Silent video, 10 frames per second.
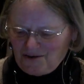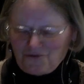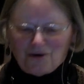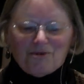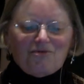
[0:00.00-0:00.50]

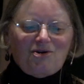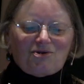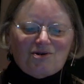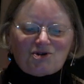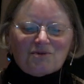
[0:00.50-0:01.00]
form of
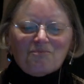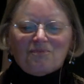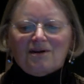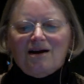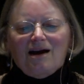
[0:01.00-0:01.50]
research.
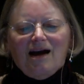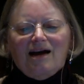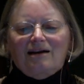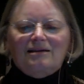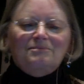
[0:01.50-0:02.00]

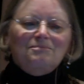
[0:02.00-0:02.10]
And